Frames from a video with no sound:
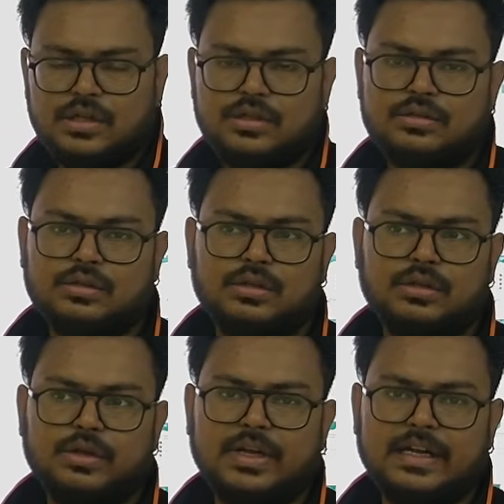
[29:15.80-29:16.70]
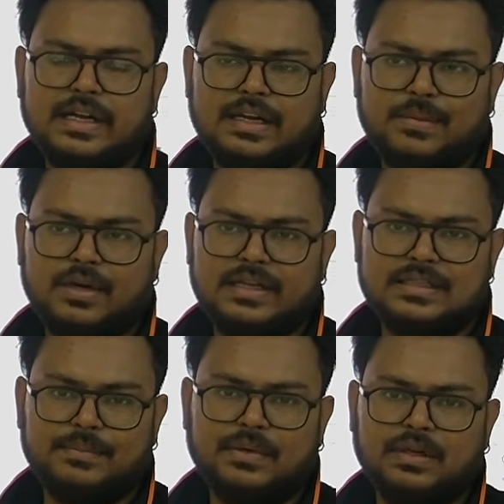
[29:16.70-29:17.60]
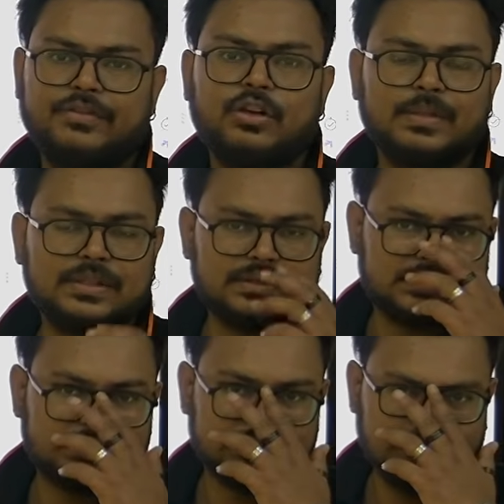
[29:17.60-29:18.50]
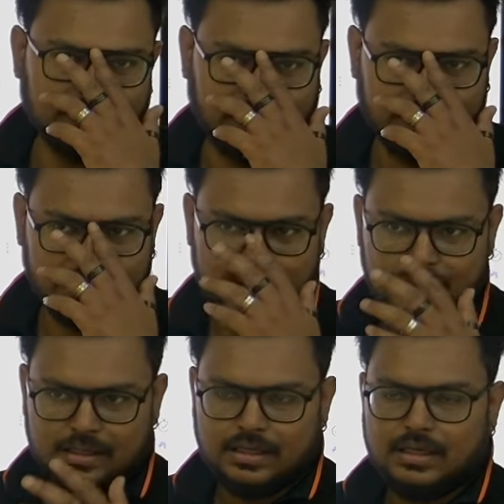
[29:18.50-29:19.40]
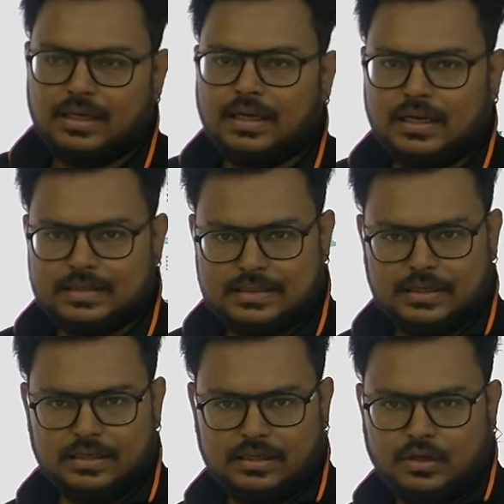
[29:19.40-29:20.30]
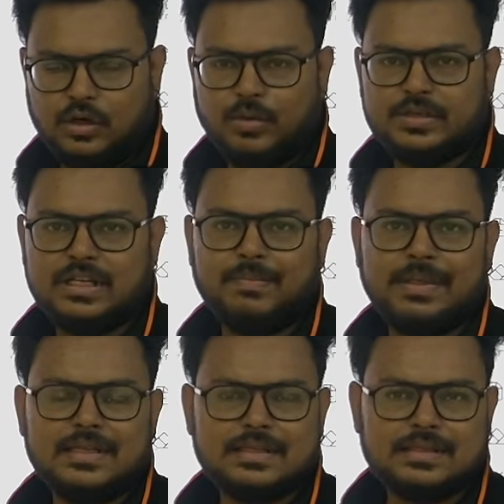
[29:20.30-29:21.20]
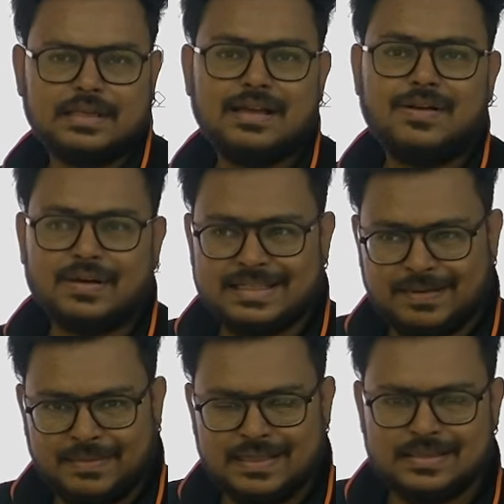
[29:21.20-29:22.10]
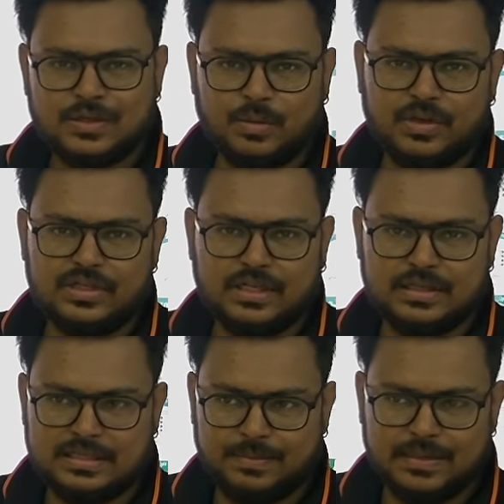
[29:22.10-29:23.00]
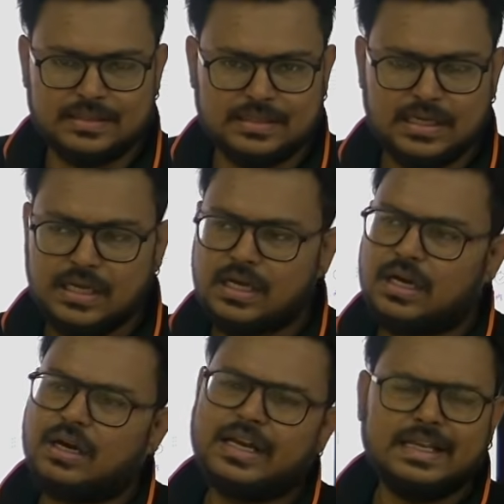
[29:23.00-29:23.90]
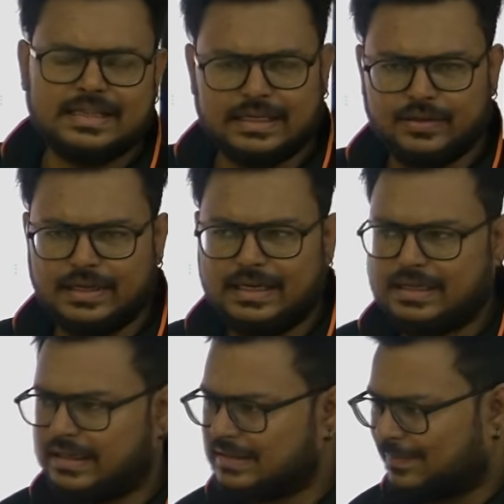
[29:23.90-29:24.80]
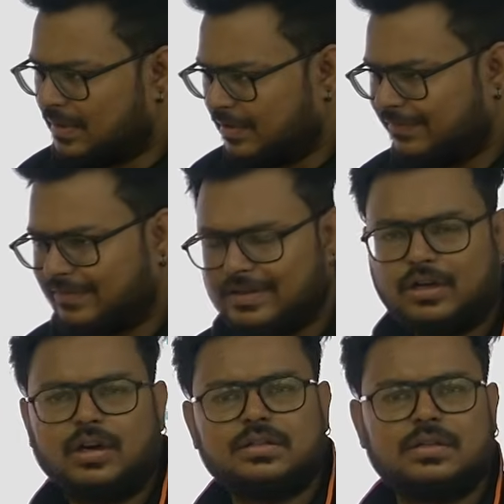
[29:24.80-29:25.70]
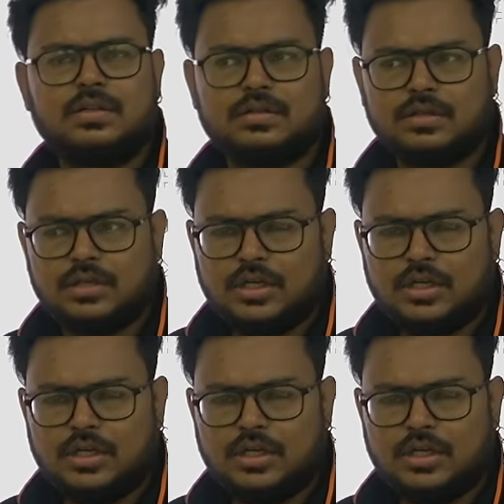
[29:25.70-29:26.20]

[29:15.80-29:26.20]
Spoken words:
So you can take about example of humans. Okay, let's say Homo sapiens or sapiens, Homo genus sapiens, or anything. You can take example of dogs also.